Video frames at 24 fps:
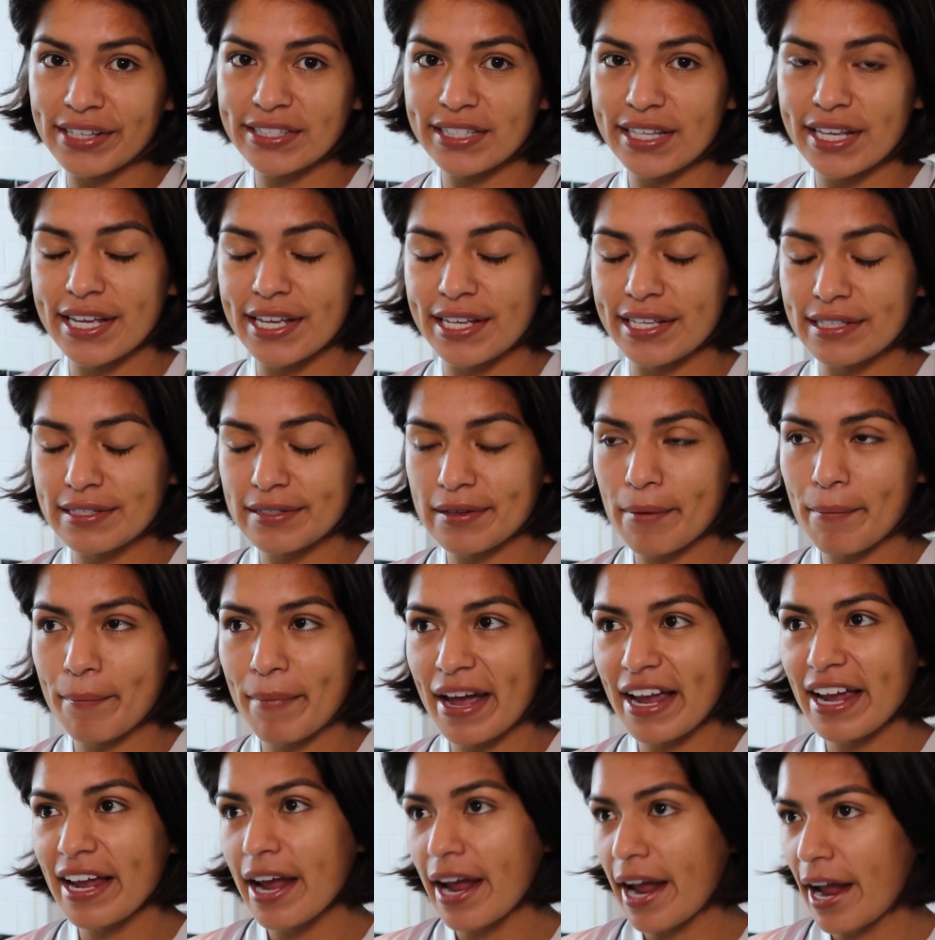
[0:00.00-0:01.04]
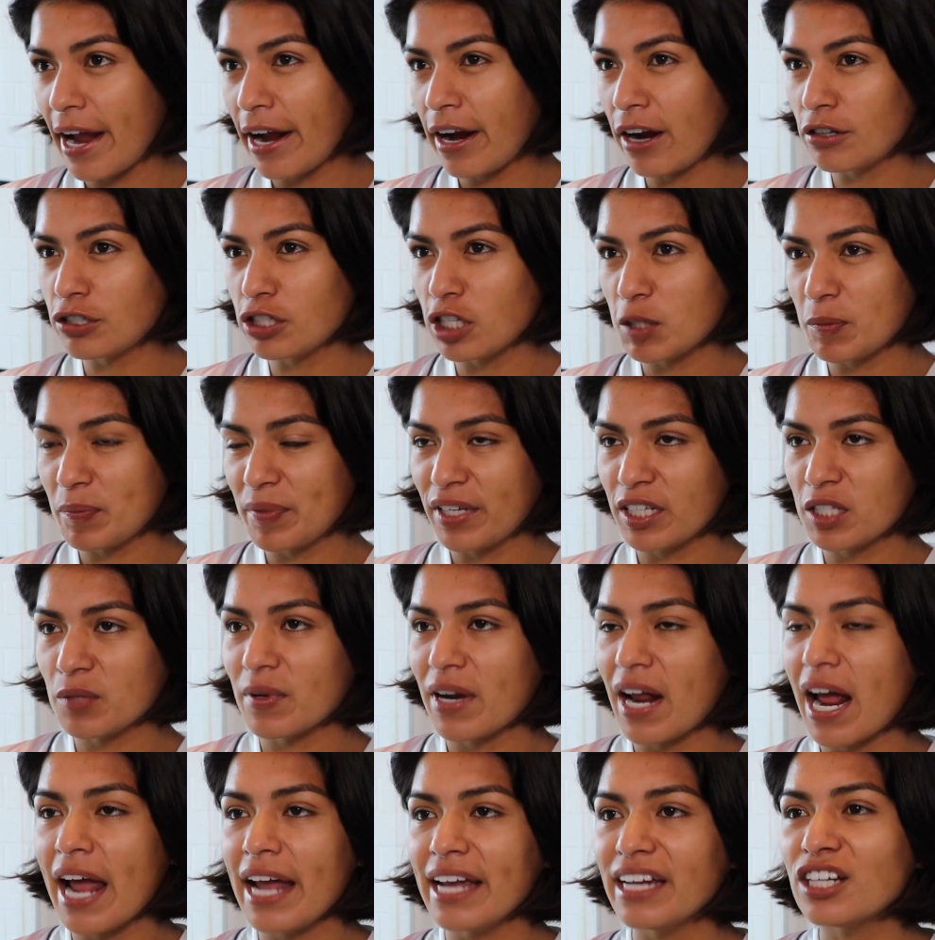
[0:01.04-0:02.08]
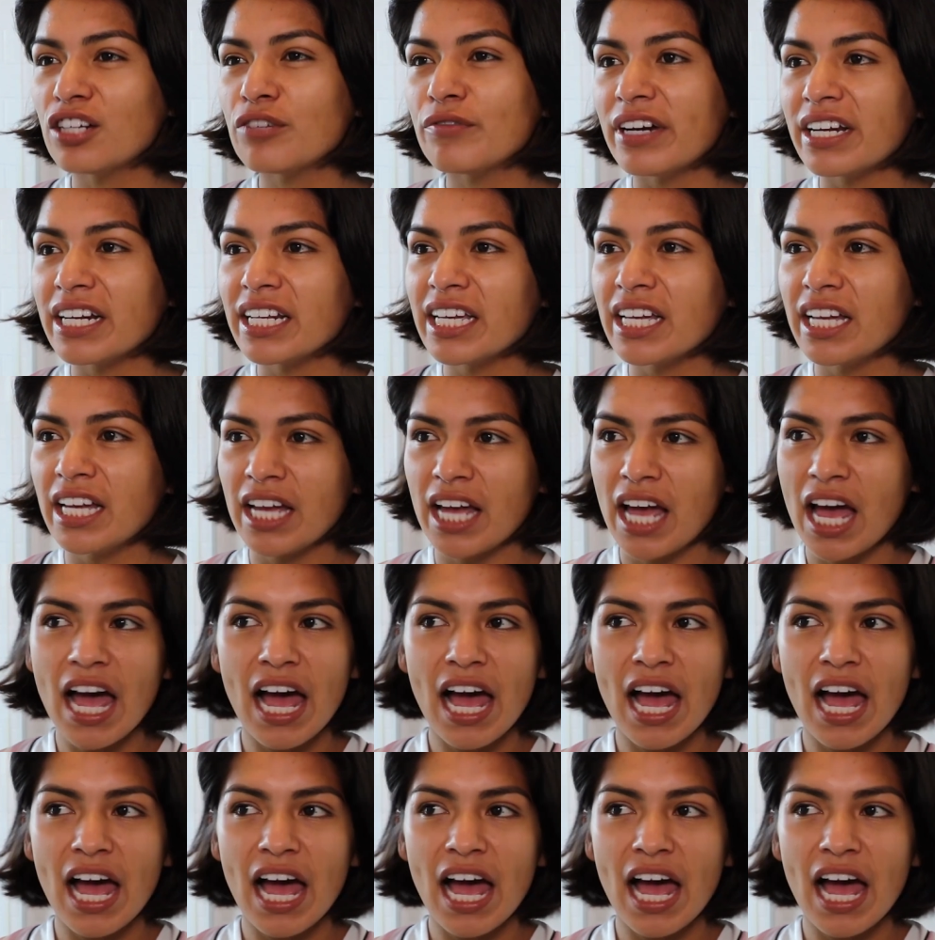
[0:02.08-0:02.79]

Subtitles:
is my hair, just because when I get ready,